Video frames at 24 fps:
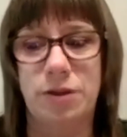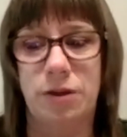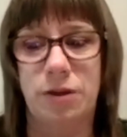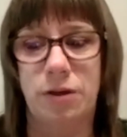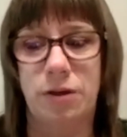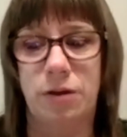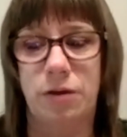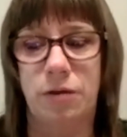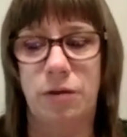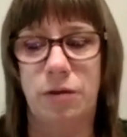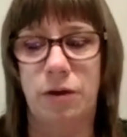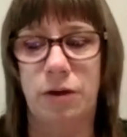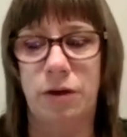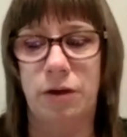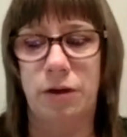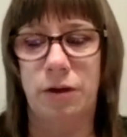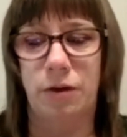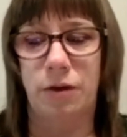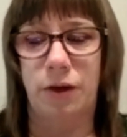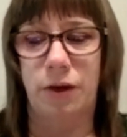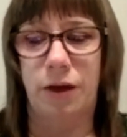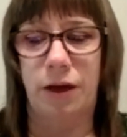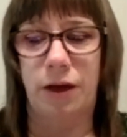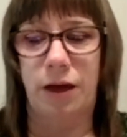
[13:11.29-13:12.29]
So
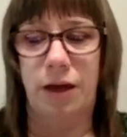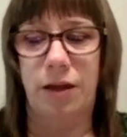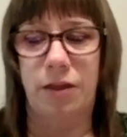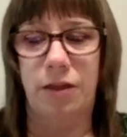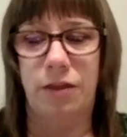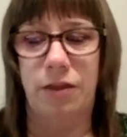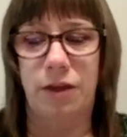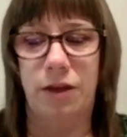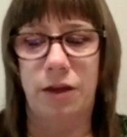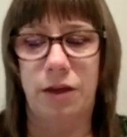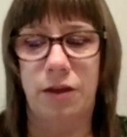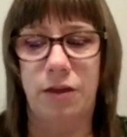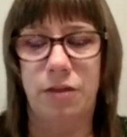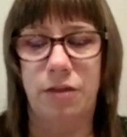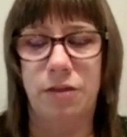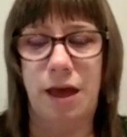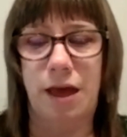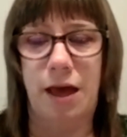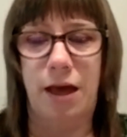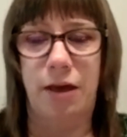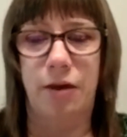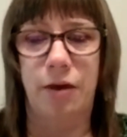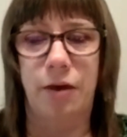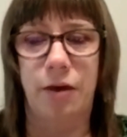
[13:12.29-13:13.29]
I think
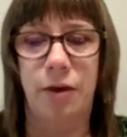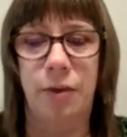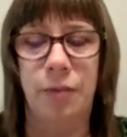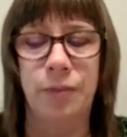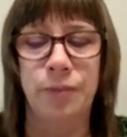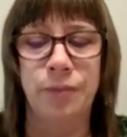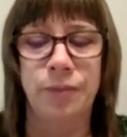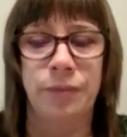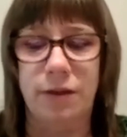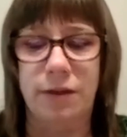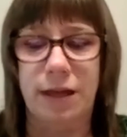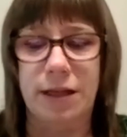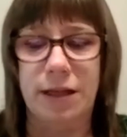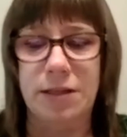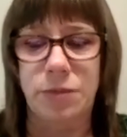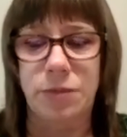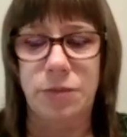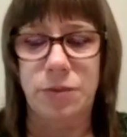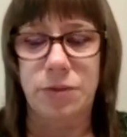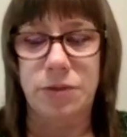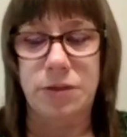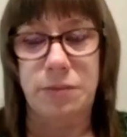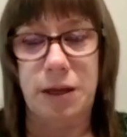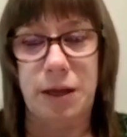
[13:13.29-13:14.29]

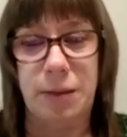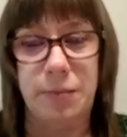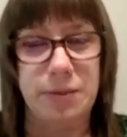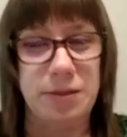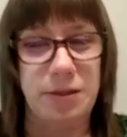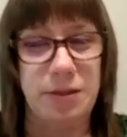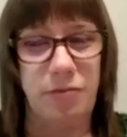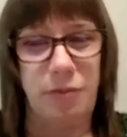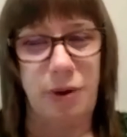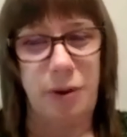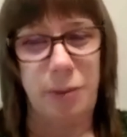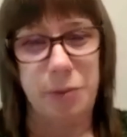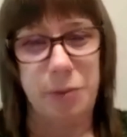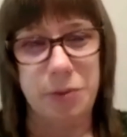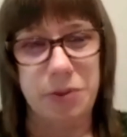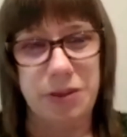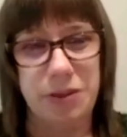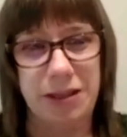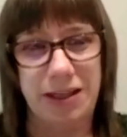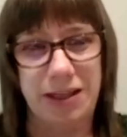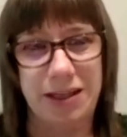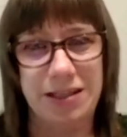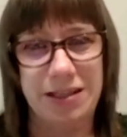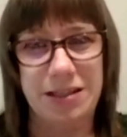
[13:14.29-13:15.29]
that's where sometimes
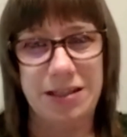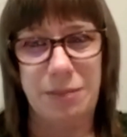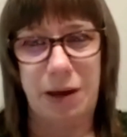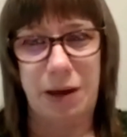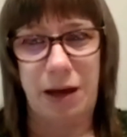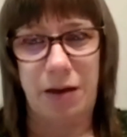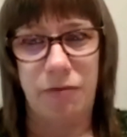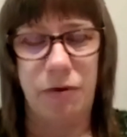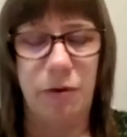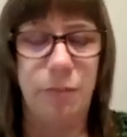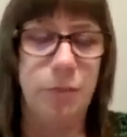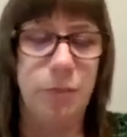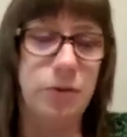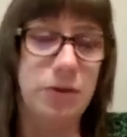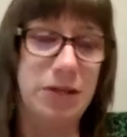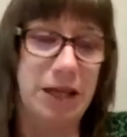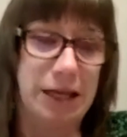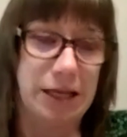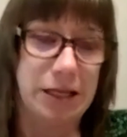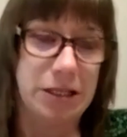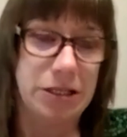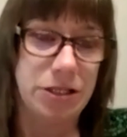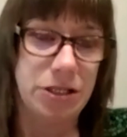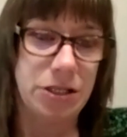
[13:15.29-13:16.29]
self-publishing gets a bad
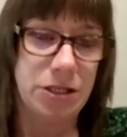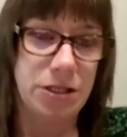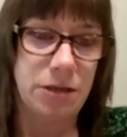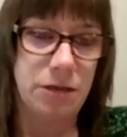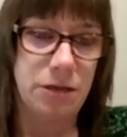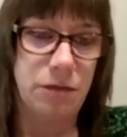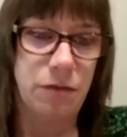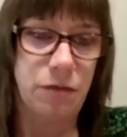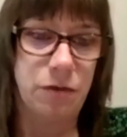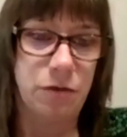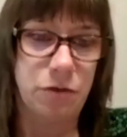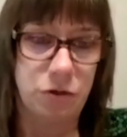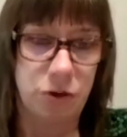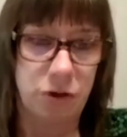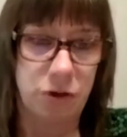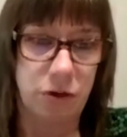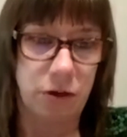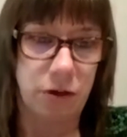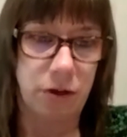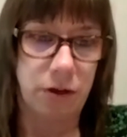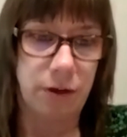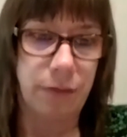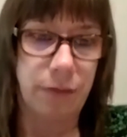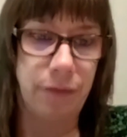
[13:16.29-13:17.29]
reputation for
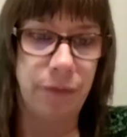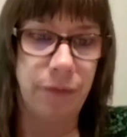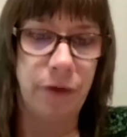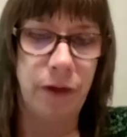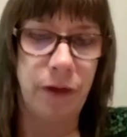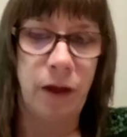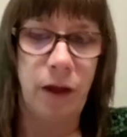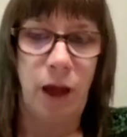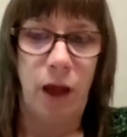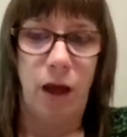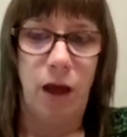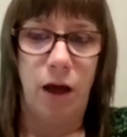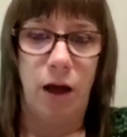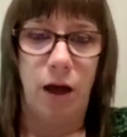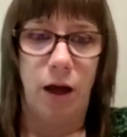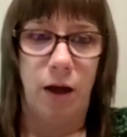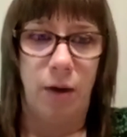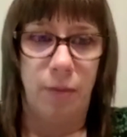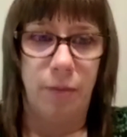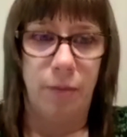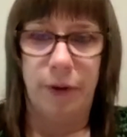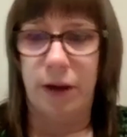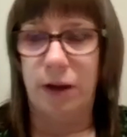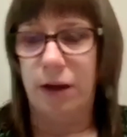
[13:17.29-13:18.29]
sure.
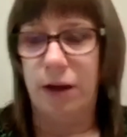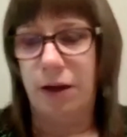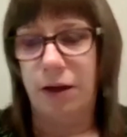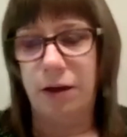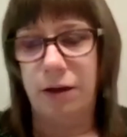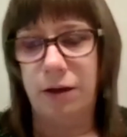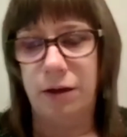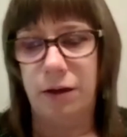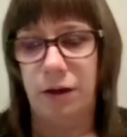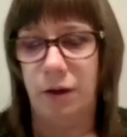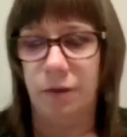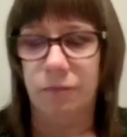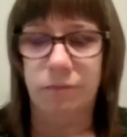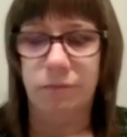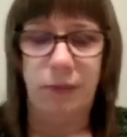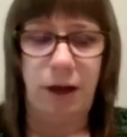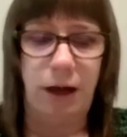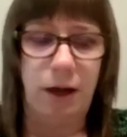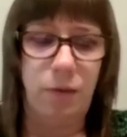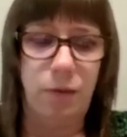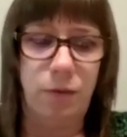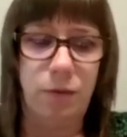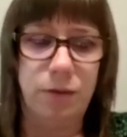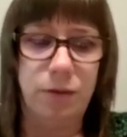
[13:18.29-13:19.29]
But, you know,
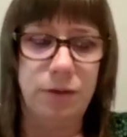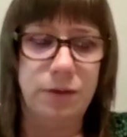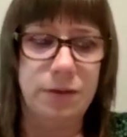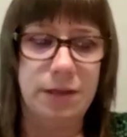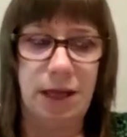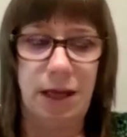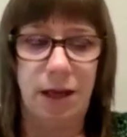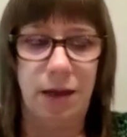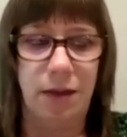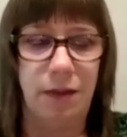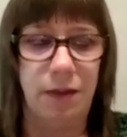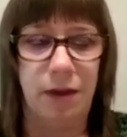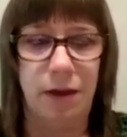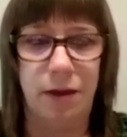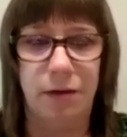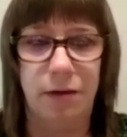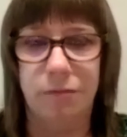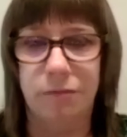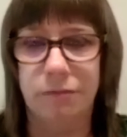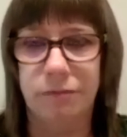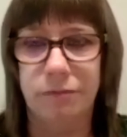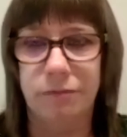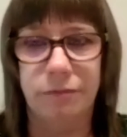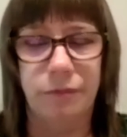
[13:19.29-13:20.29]
I would say
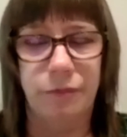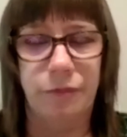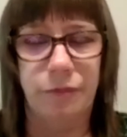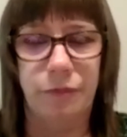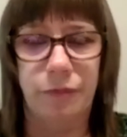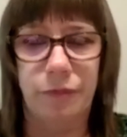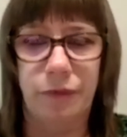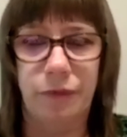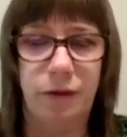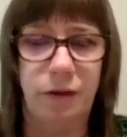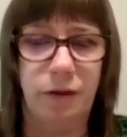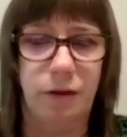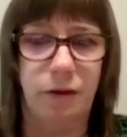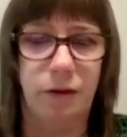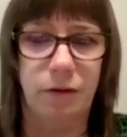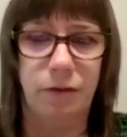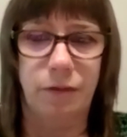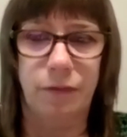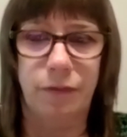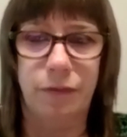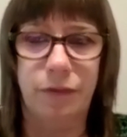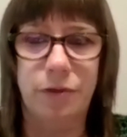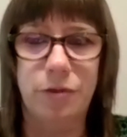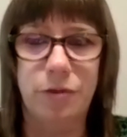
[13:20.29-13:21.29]
that
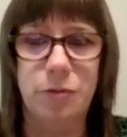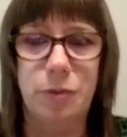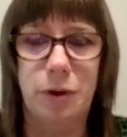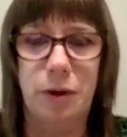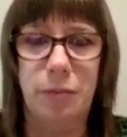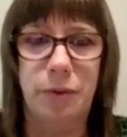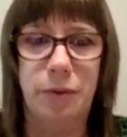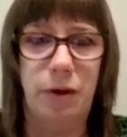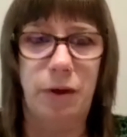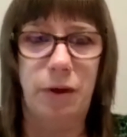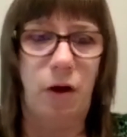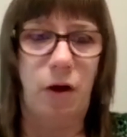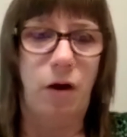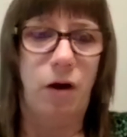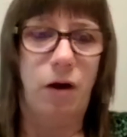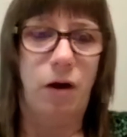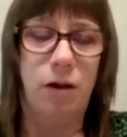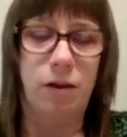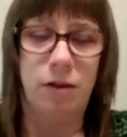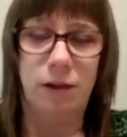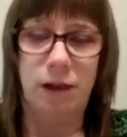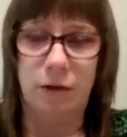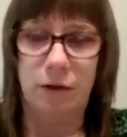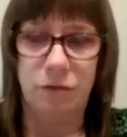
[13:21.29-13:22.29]
there's probably
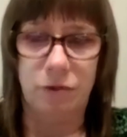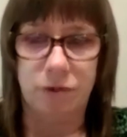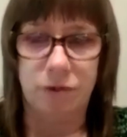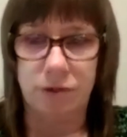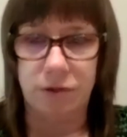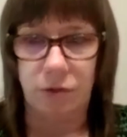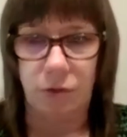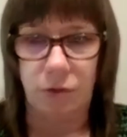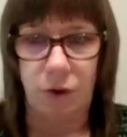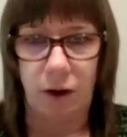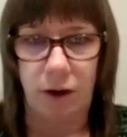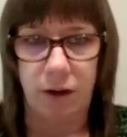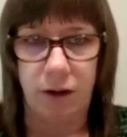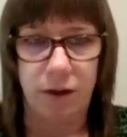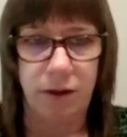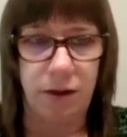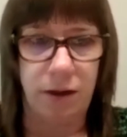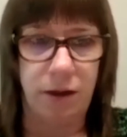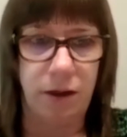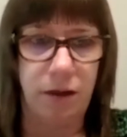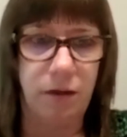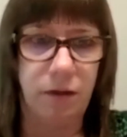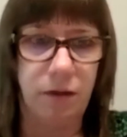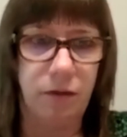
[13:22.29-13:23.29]
all levels of
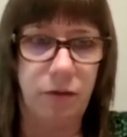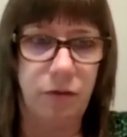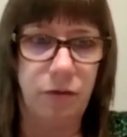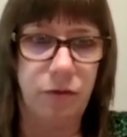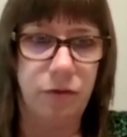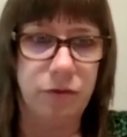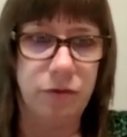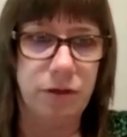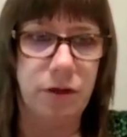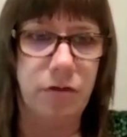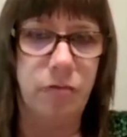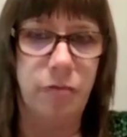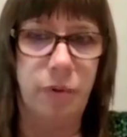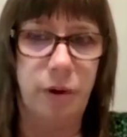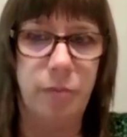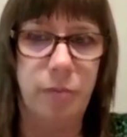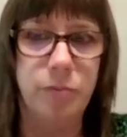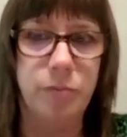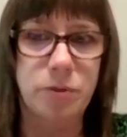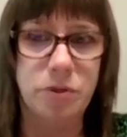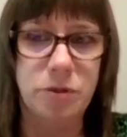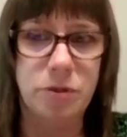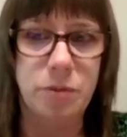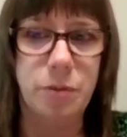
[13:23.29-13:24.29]
quality for
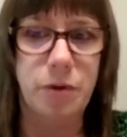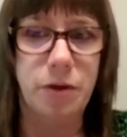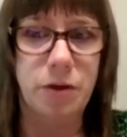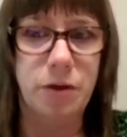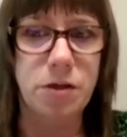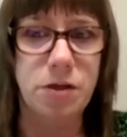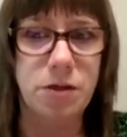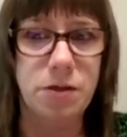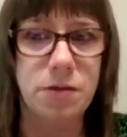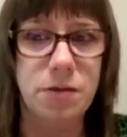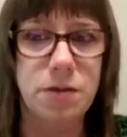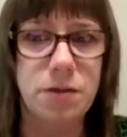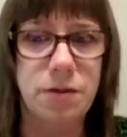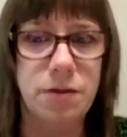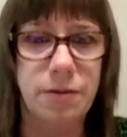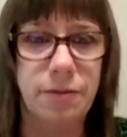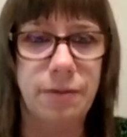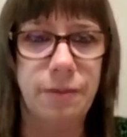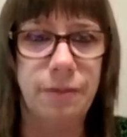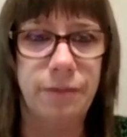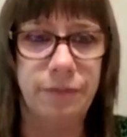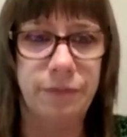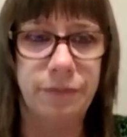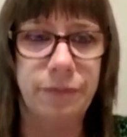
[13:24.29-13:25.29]
self-published books.